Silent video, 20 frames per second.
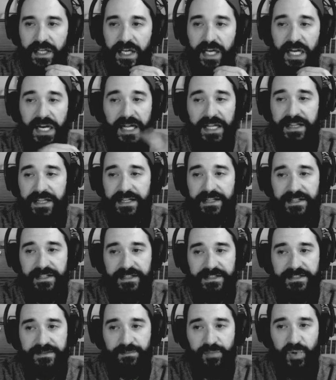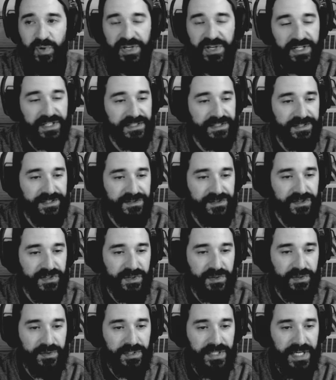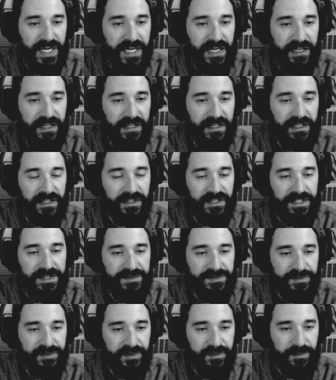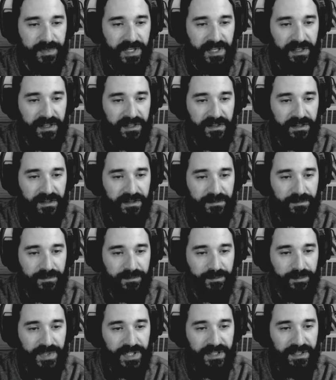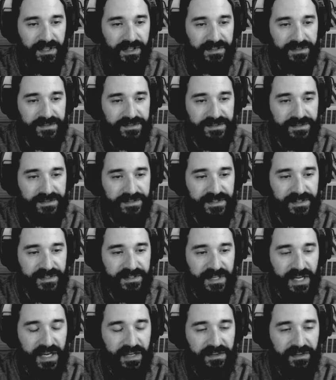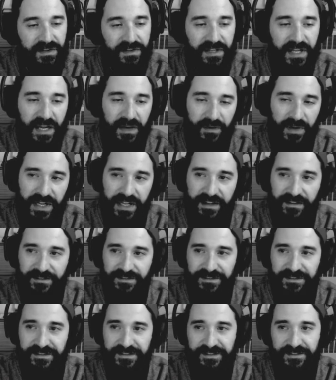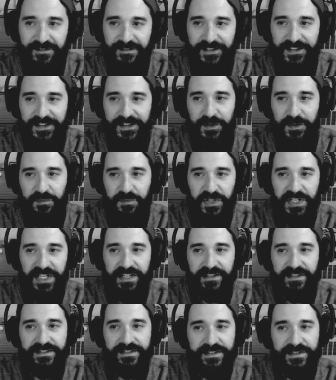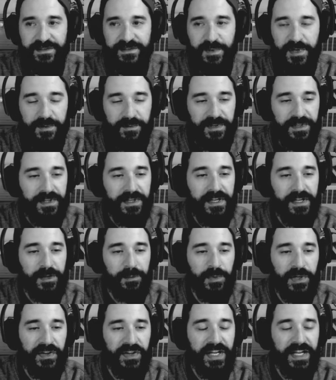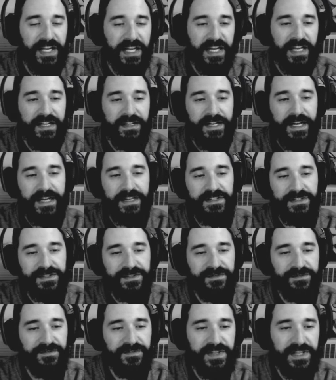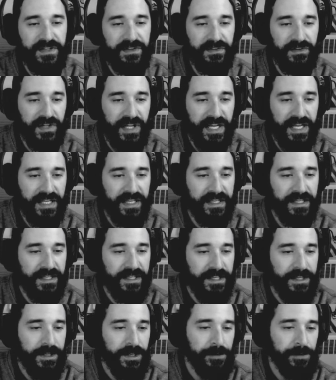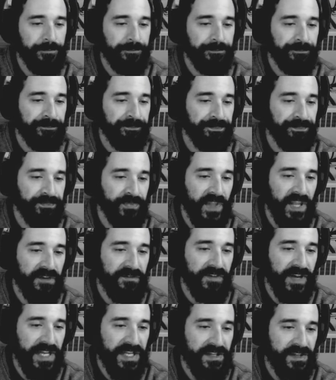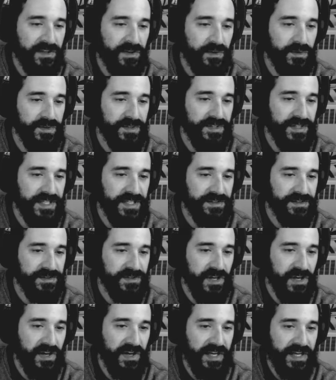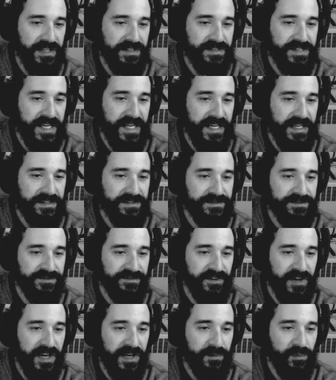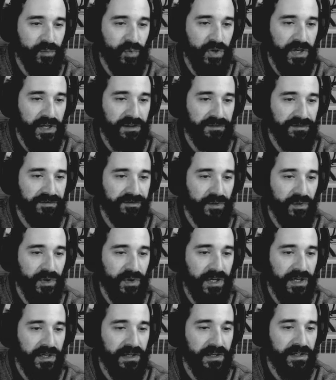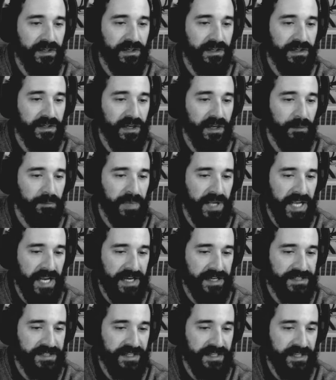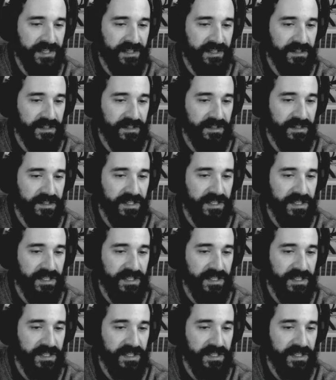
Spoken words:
And I think that it's important to do that, at least for me, because and now I haven't really completed this experiment, but like I just feel like if I use these drawings as a framework for a painting,